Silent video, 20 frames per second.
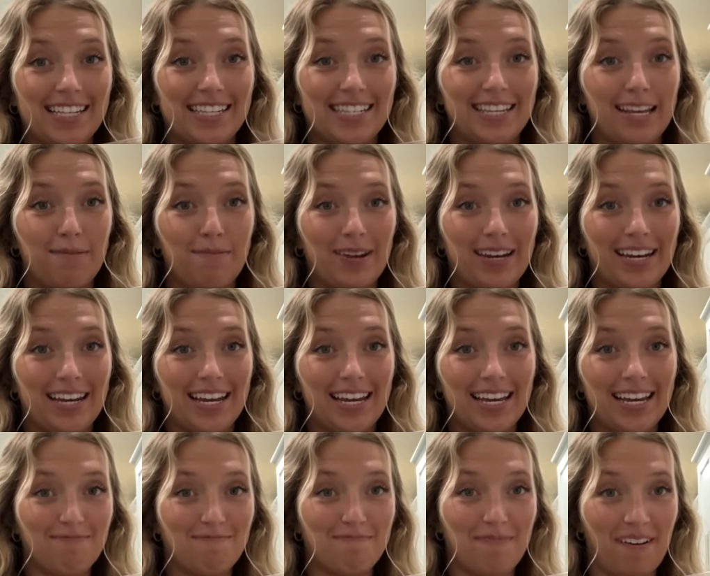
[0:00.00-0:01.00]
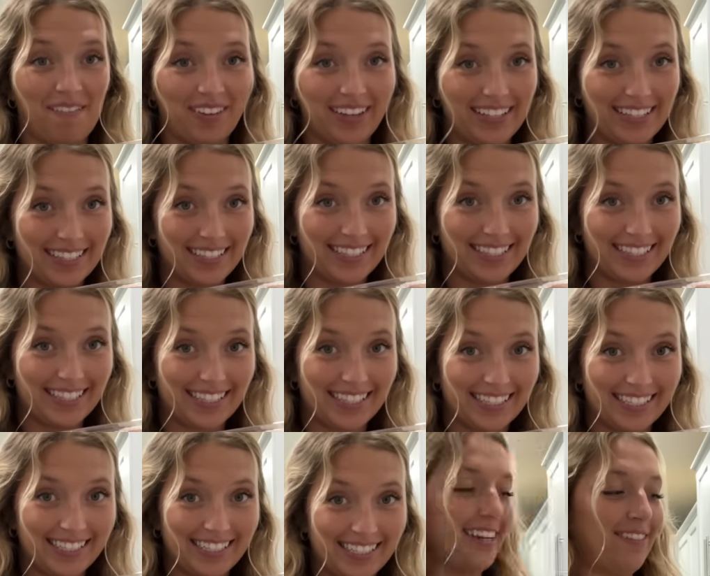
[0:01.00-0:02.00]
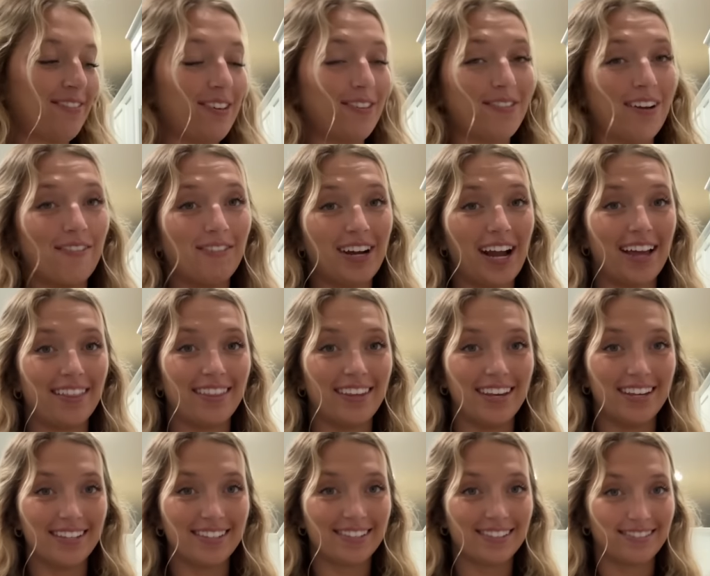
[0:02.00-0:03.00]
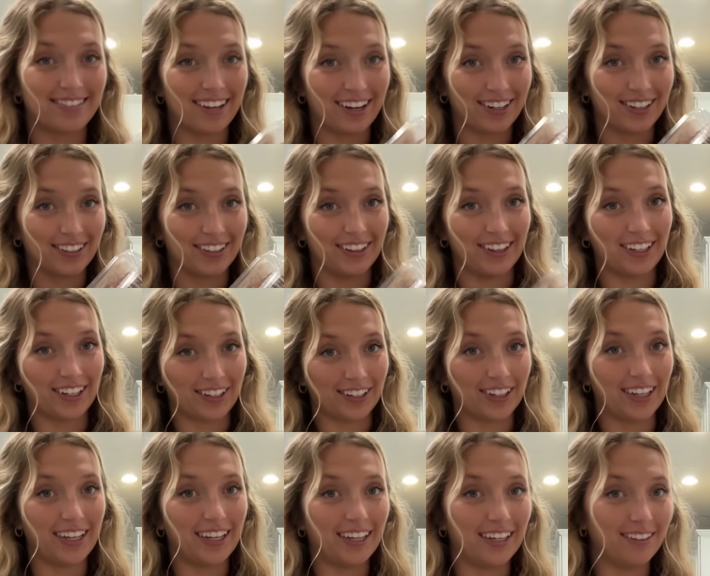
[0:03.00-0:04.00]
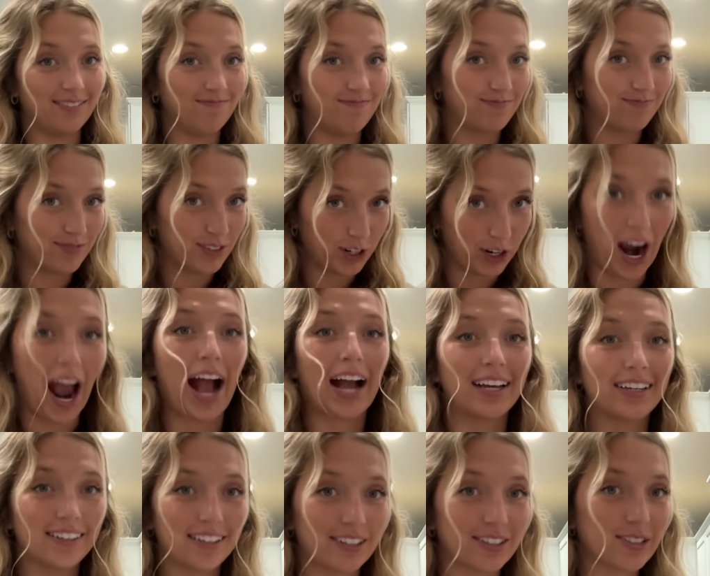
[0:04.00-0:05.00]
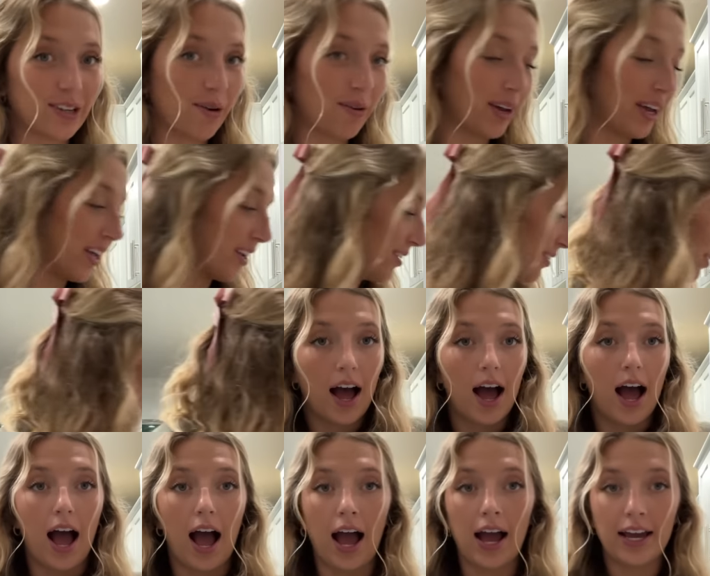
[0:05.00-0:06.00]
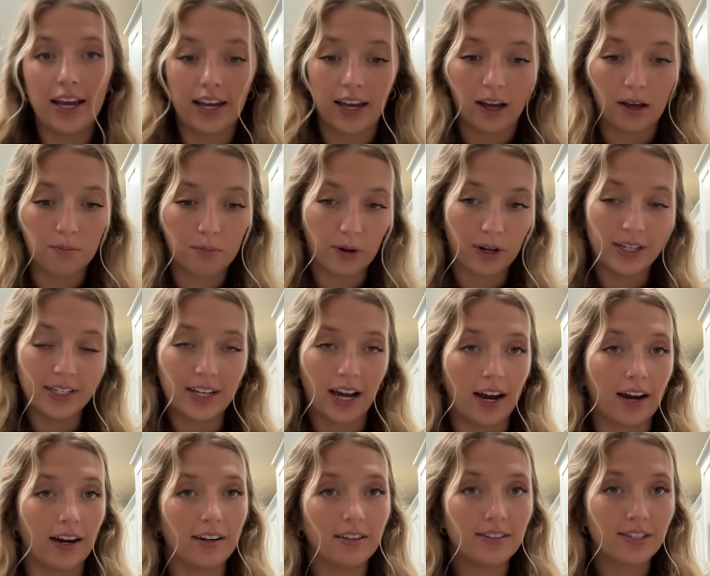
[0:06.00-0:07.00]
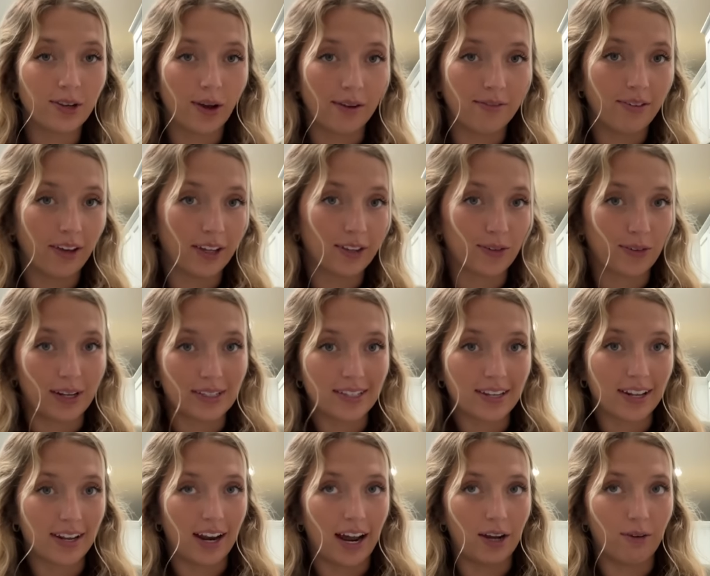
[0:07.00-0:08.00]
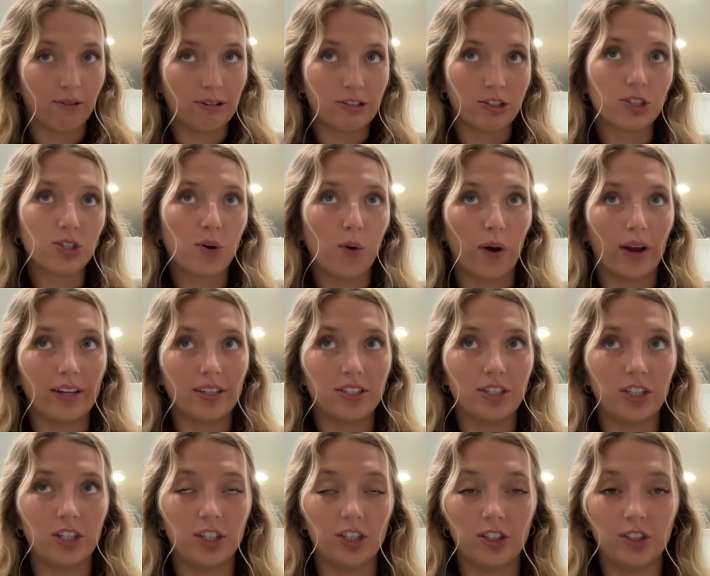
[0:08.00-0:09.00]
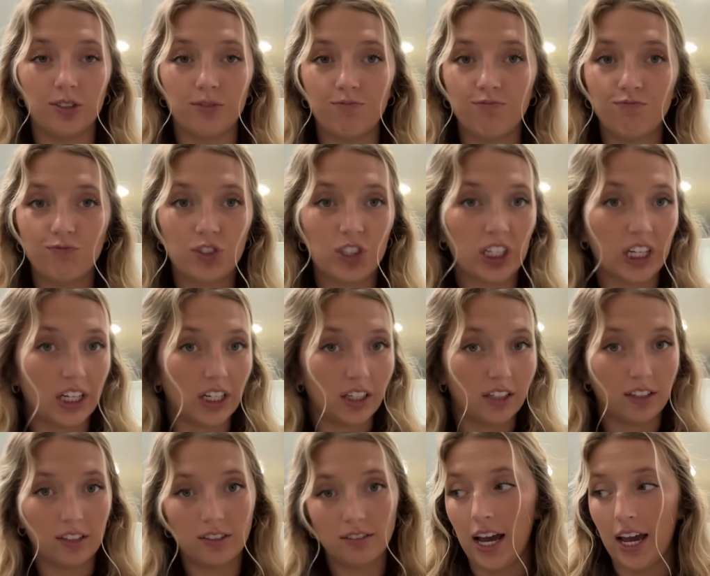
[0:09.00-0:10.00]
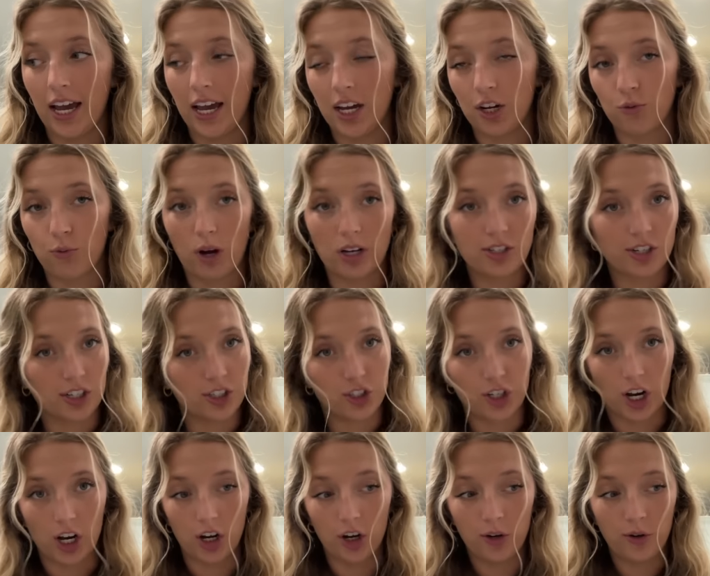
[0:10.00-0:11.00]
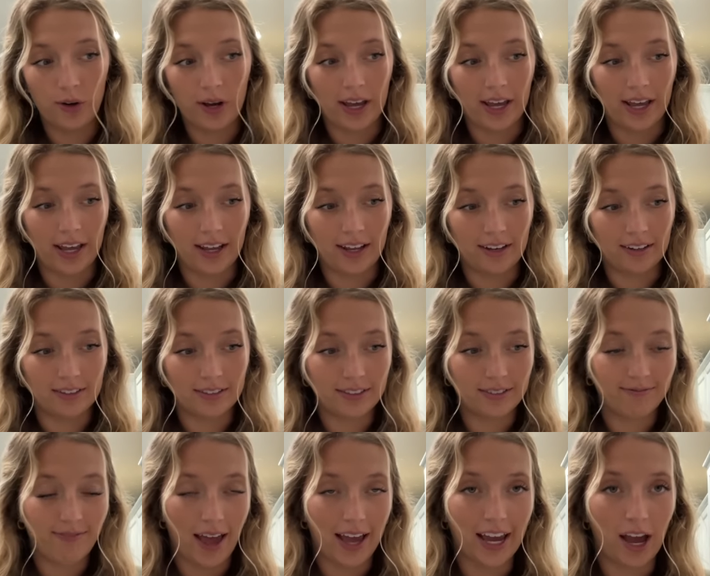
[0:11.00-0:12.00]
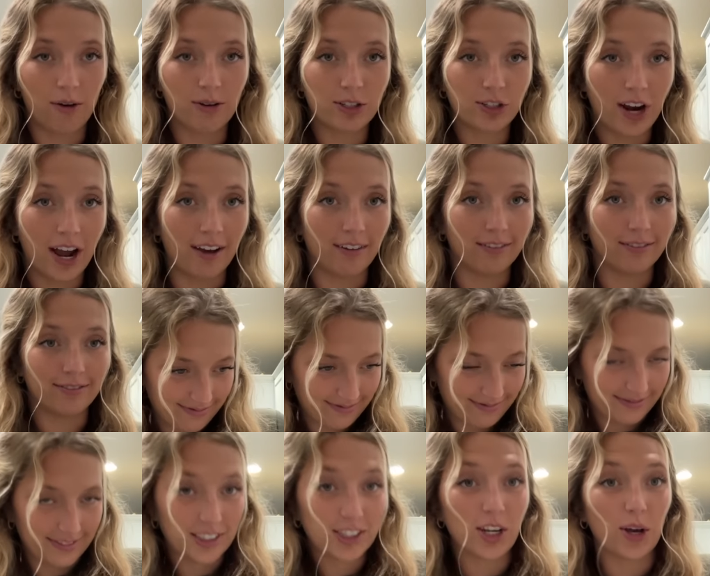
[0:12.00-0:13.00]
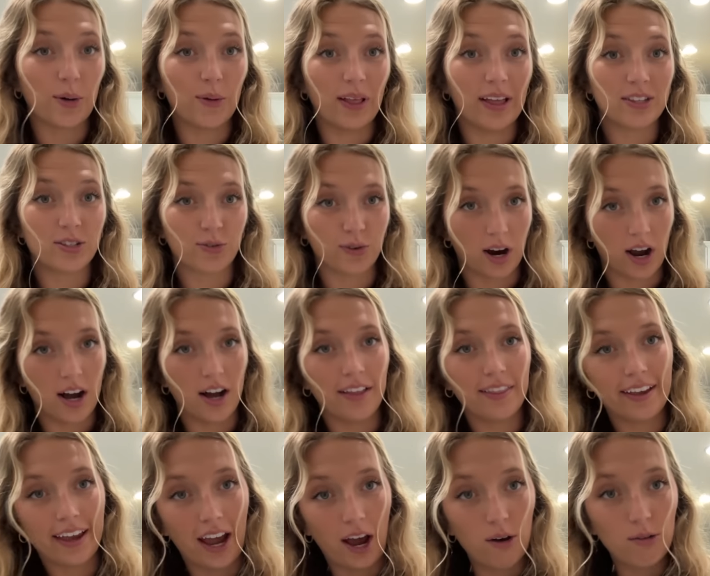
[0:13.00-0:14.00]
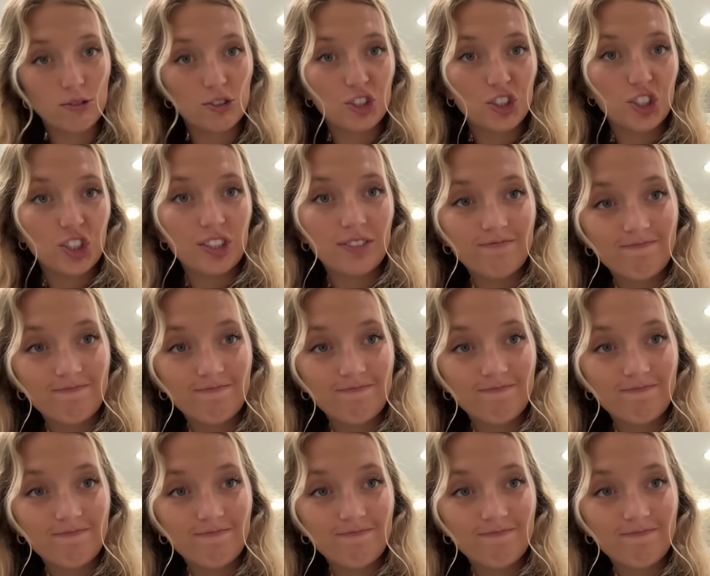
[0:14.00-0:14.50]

cinnamon muffins. If you've never had these, they're literally crack. They're so good. I am pretty tired, so I feel like the rest of the night we're just going to chill and watch our show and hang out with Trav. So let's roll on the couch.